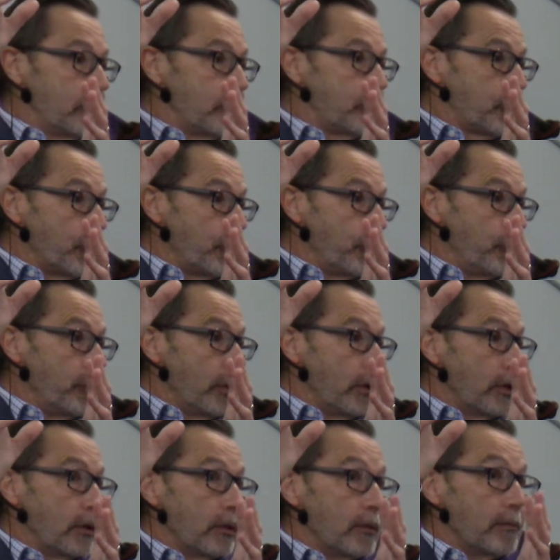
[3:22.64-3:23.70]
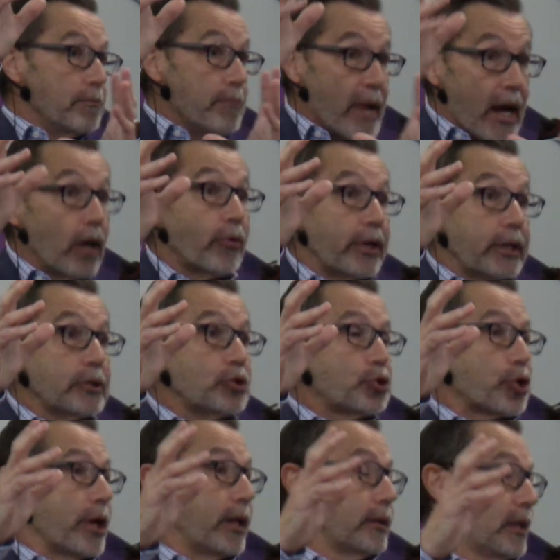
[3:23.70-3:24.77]
to
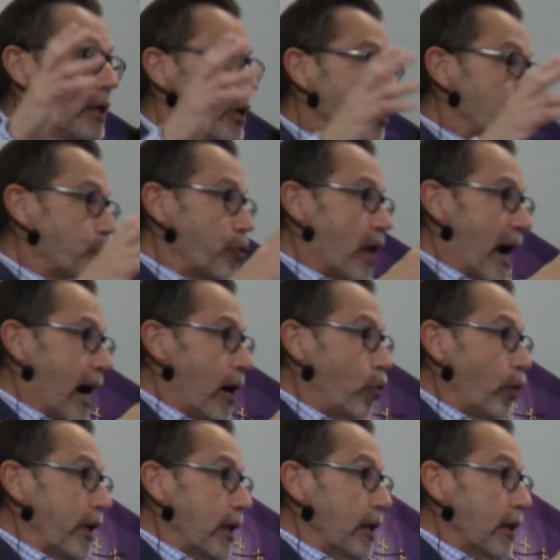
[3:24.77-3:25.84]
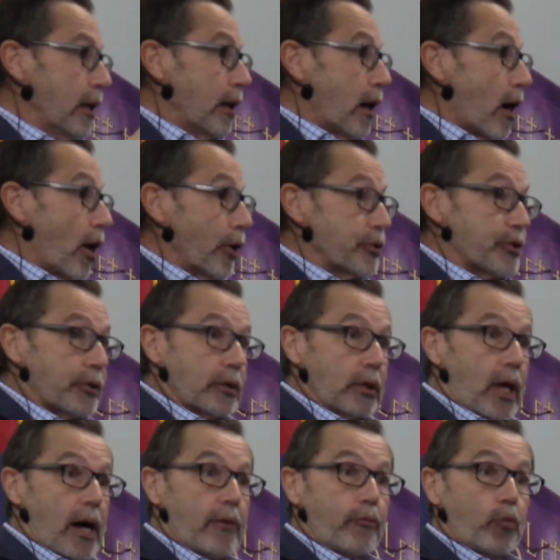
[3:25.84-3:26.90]
marriage and to how we are to
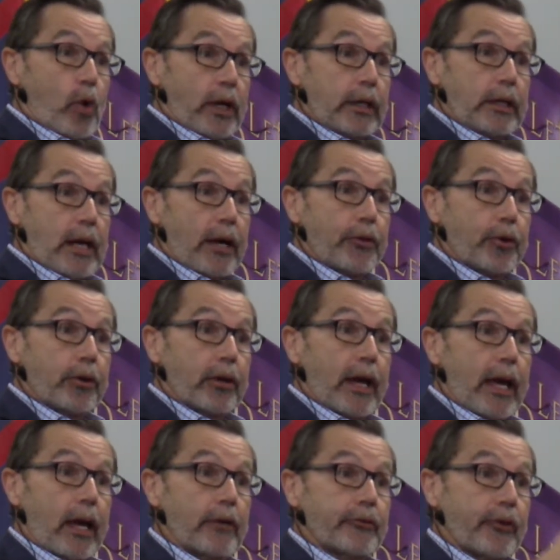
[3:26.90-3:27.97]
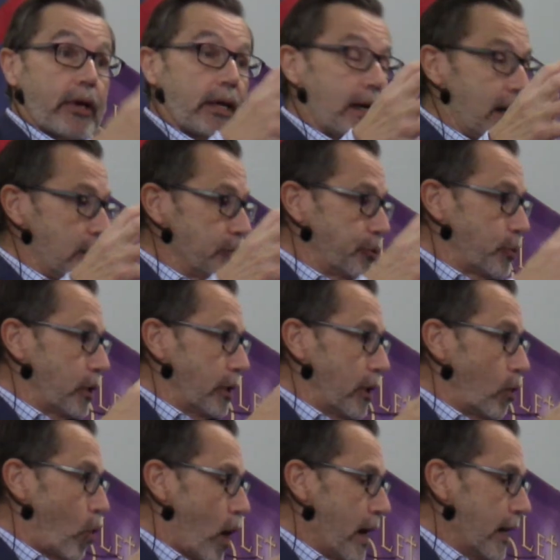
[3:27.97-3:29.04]
love one another as a husband
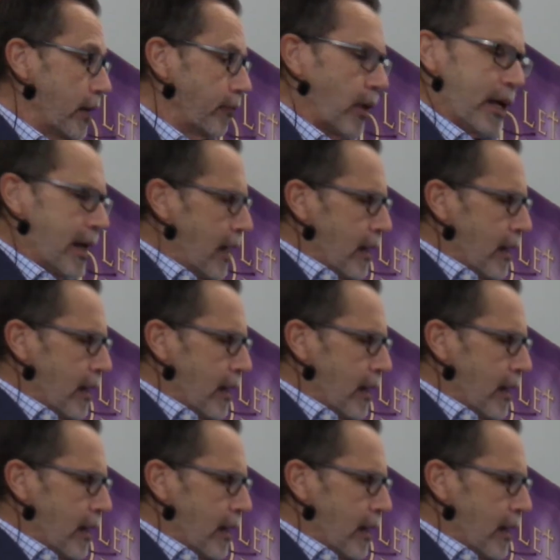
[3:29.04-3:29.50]
and wife,